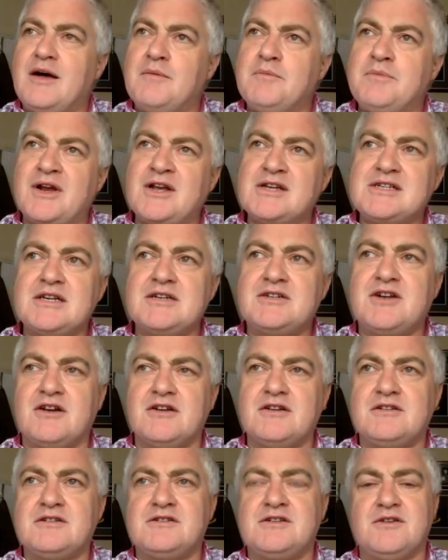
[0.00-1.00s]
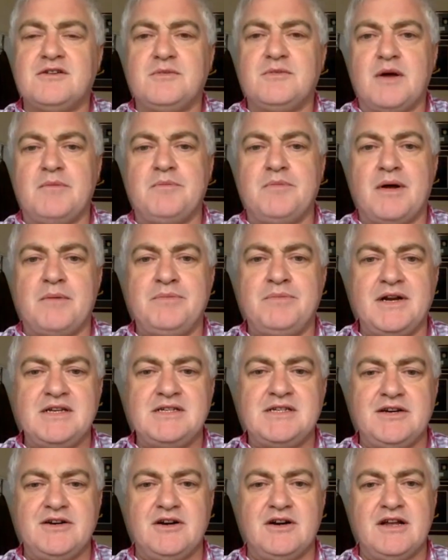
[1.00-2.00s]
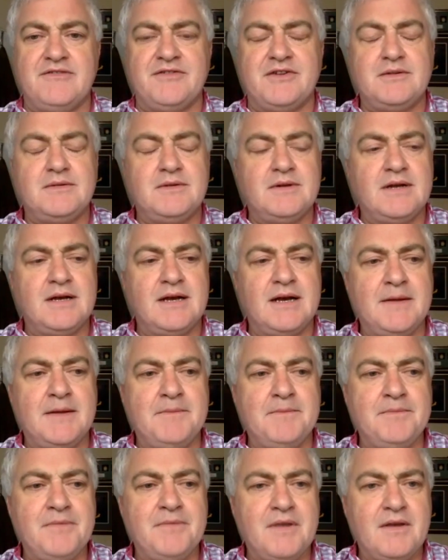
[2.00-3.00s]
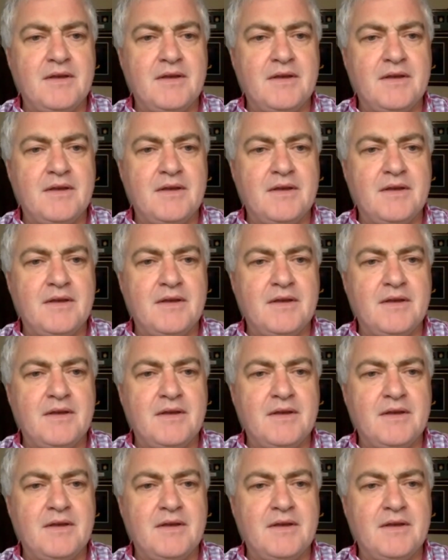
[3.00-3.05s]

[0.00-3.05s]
because I'd got to a pretty senior level, and